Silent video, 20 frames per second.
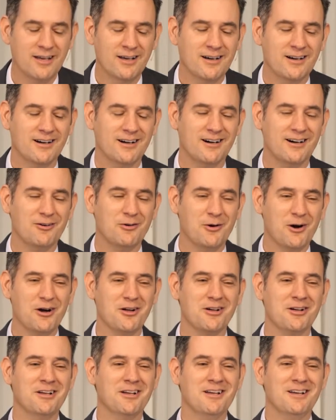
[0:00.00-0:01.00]

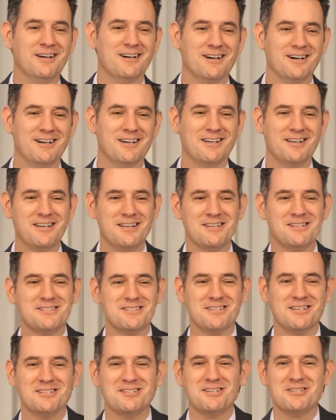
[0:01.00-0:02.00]
While it is
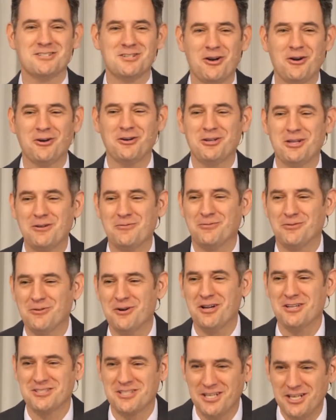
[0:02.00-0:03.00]
disheartening for
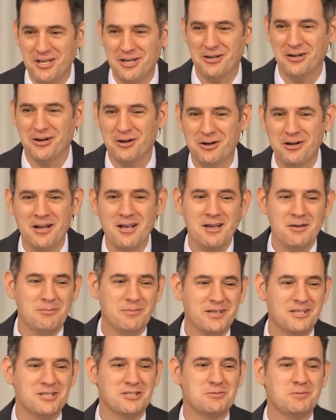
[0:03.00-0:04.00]
us here
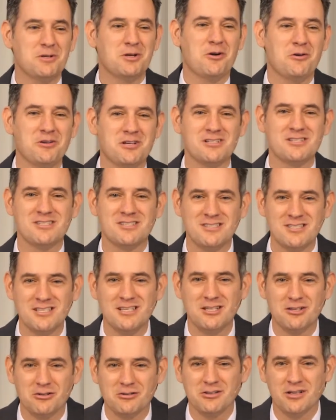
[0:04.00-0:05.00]
because we don't get to see
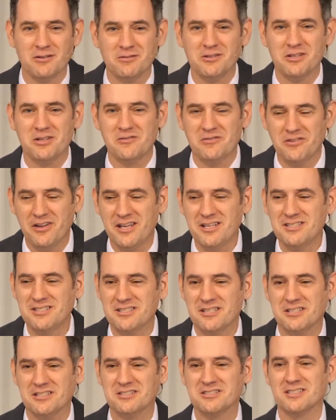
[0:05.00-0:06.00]
your lovely
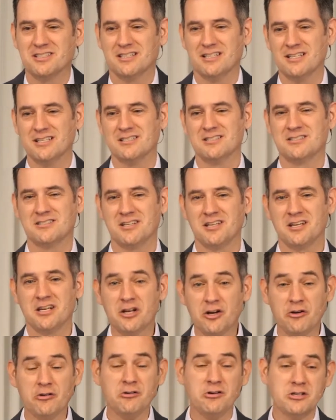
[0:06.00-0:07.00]
faces, it is an
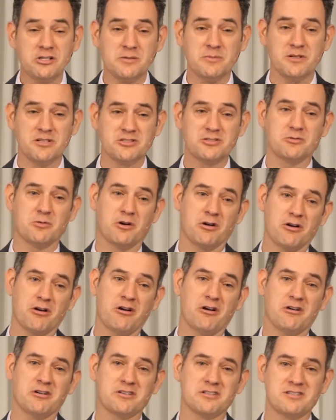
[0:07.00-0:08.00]
encouragement to our
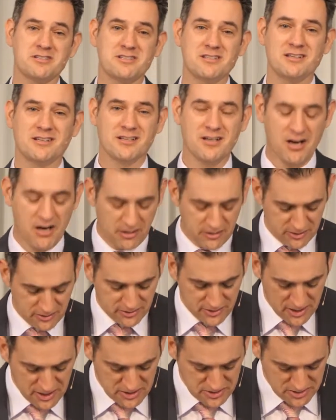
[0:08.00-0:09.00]
heart to see a
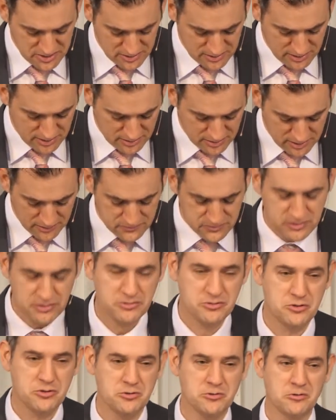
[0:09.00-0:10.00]
congregation that loves the
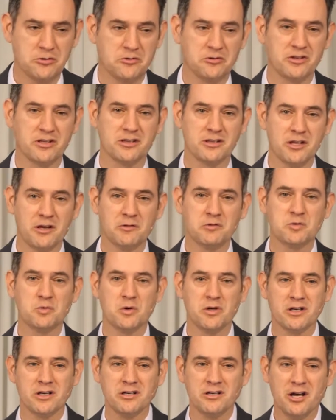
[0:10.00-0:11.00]
truth and loves
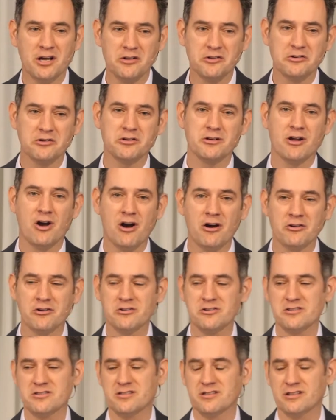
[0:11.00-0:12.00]
one another and
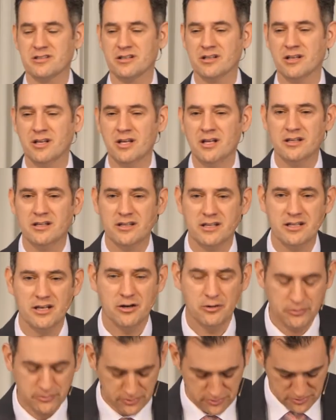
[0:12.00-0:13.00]
honors the
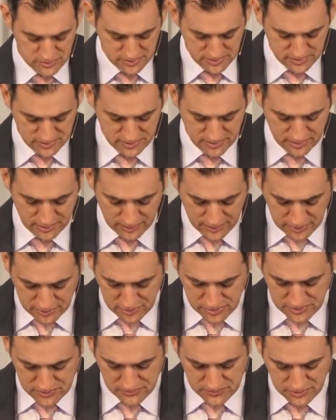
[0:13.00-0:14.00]
elders and the
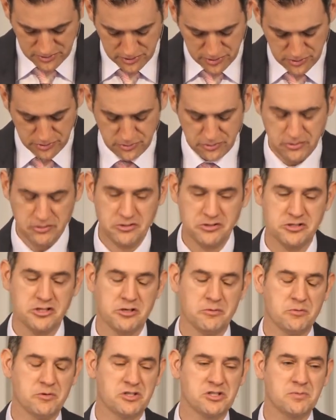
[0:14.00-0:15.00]
leaders of the church
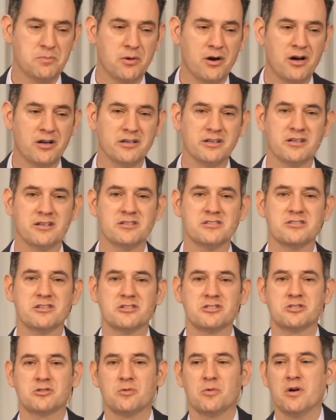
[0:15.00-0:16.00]
and responded in
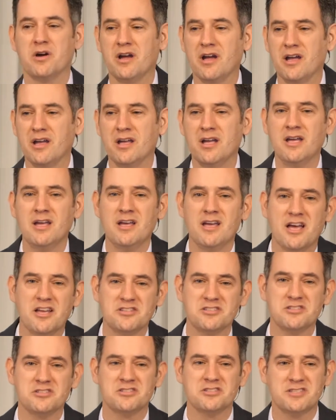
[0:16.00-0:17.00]
such a way as
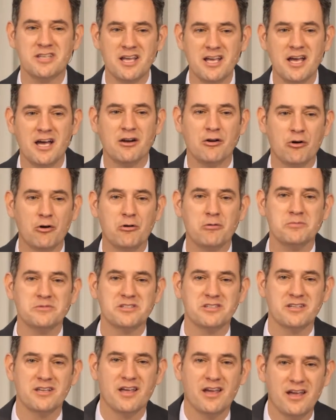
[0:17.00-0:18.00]
to stay at home
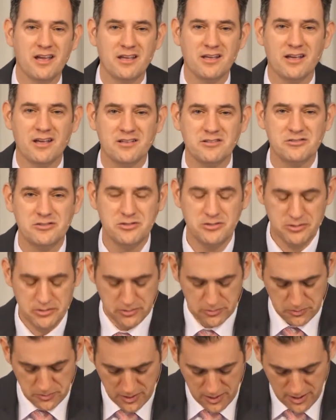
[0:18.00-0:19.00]
today and
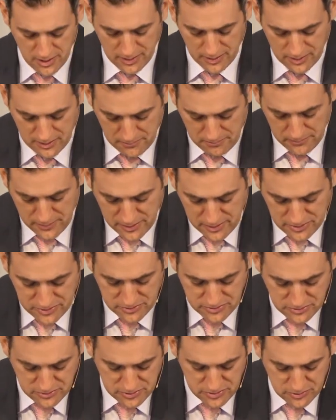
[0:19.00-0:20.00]
to
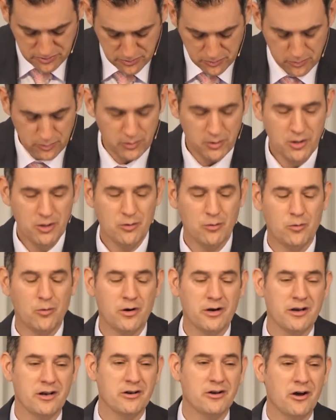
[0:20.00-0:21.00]
minister to
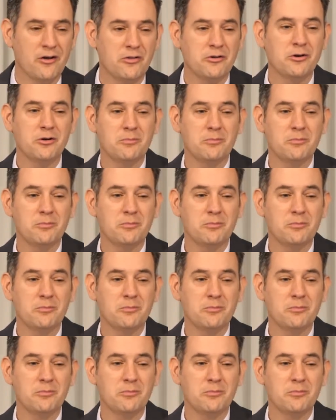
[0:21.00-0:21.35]
one another